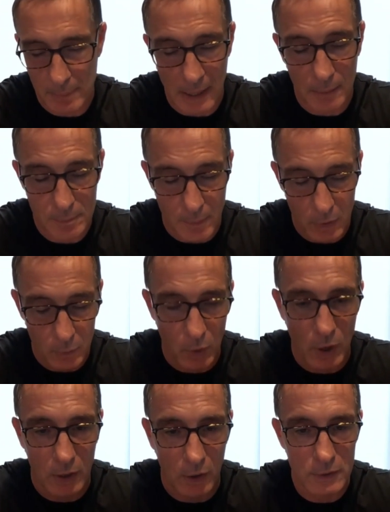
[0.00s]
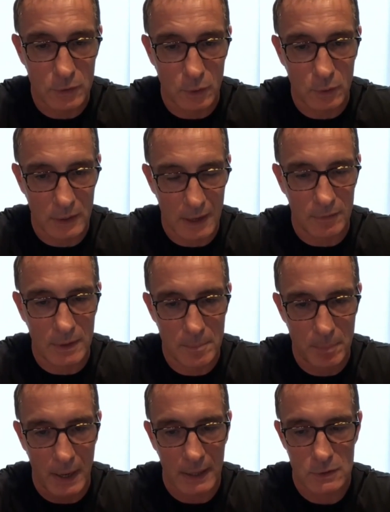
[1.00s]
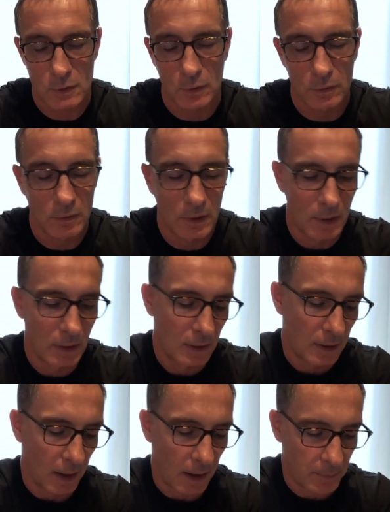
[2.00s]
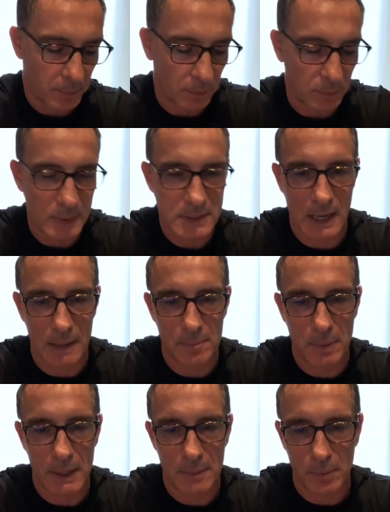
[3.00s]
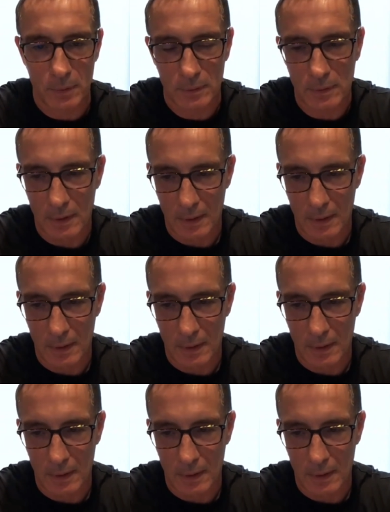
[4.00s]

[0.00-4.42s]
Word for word: Be able, my, the work I do can have an impact on uh, probably ten people.